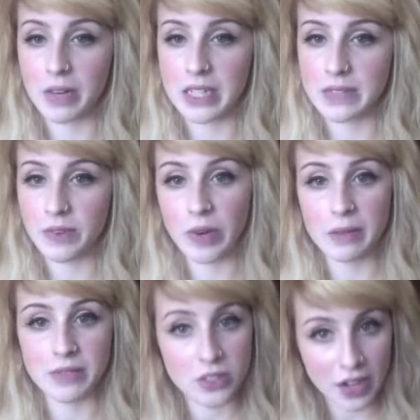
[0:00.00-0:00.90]
except for when
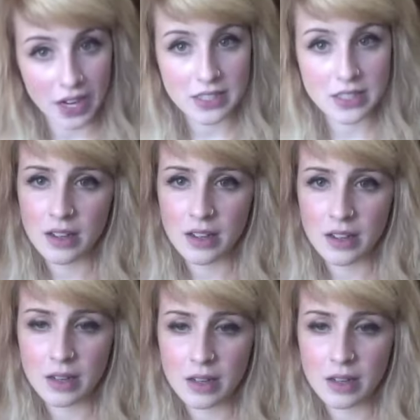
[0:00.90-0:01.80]
I'm stressed.
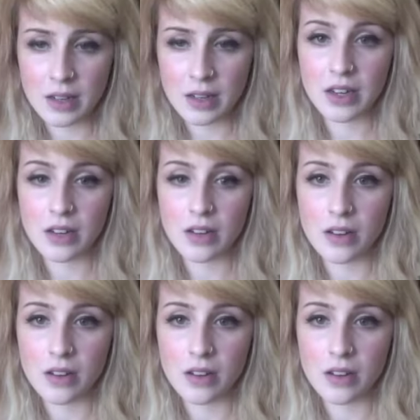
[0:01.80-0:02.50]
Compared to